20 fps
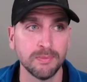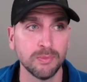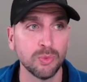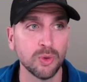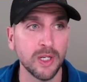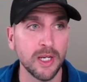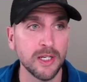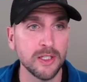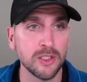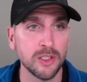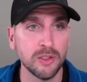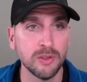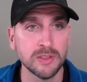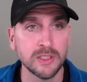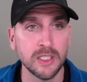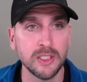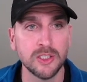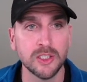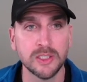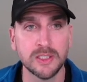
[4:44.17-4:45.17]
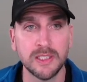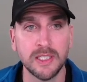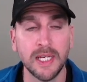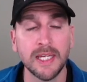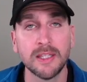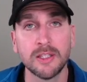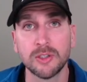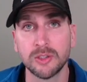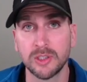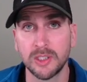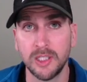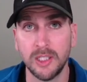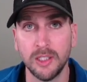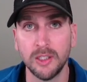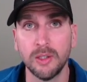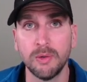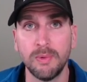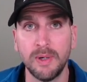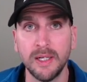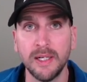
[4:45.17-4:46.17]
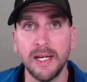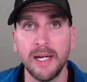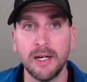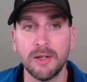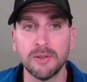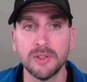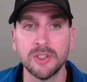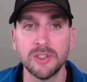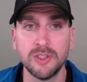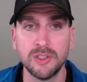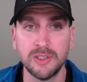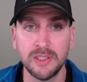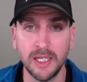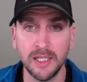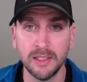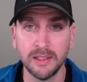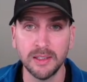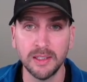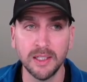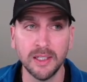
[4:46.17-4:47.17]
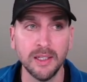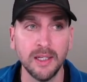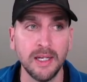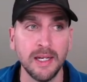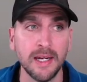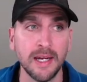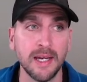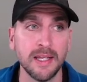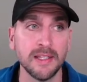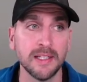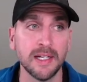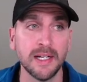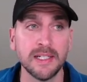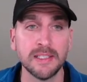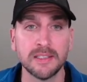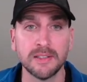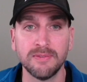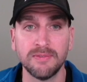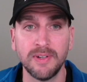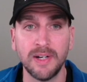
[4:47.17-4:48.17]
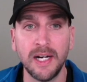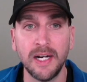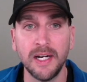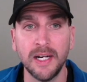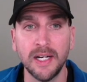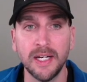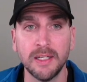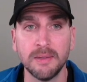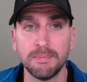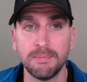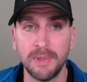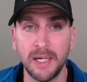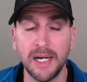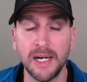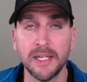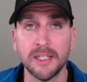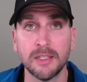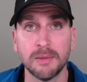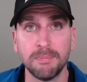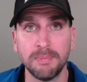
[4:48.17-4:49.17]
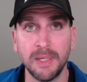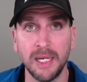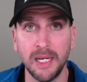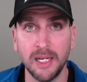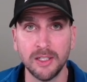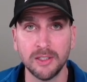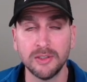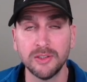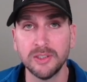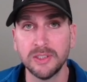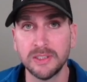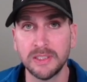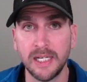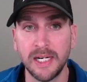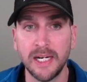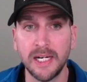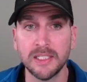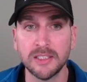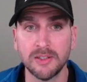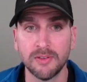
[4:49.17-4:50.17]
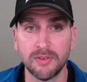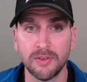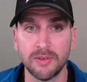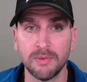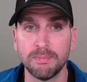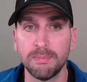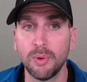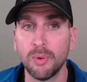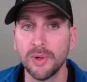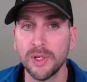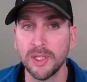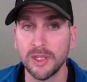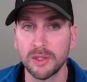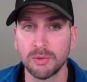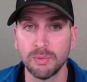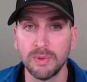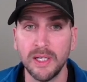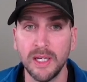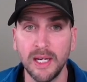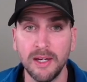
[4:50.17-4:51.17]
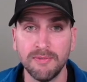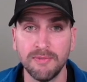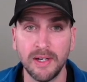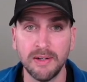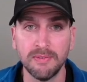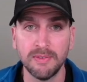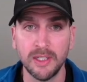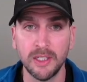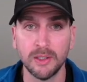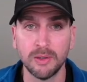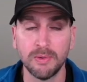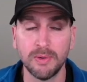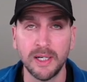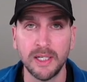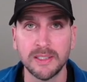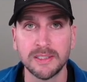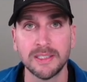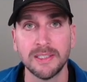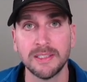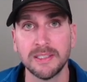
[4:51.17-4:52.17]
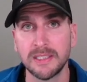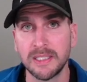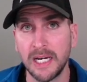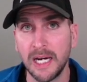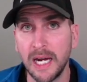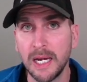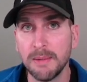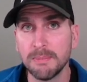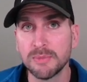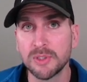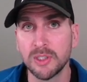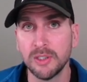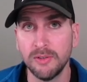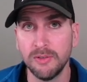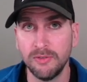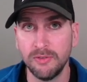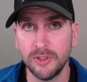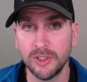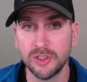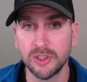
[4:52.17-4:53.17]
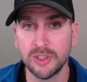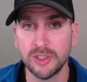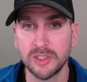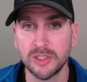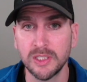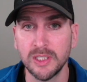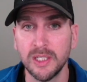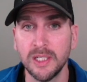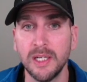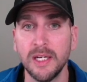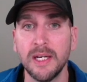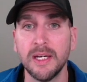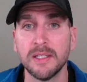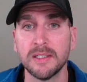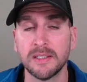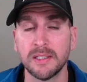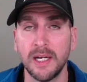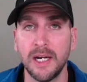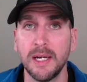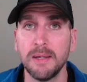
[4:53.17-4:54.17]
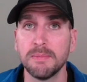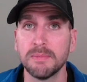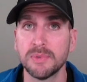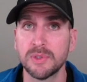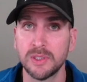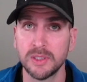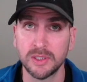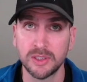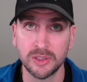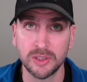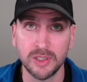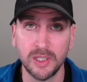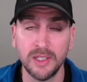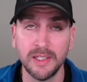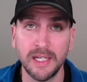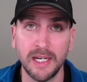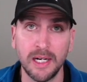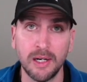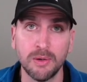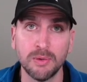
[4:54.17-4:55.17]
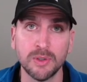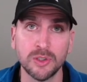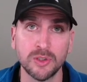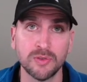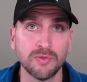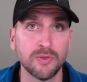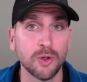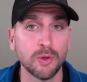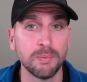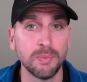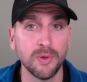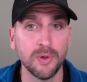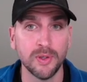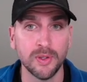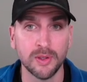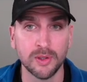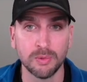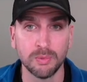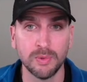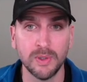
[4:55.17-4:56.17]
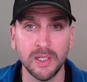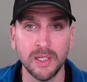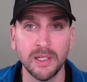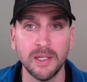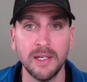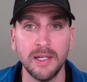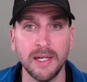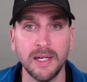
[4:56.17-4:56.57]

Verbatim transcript: What I do is I just take those kilowatt hours daily and then I divide by the panel size of 0.385 kilowatts times the efficiency times the sun hours 4.3.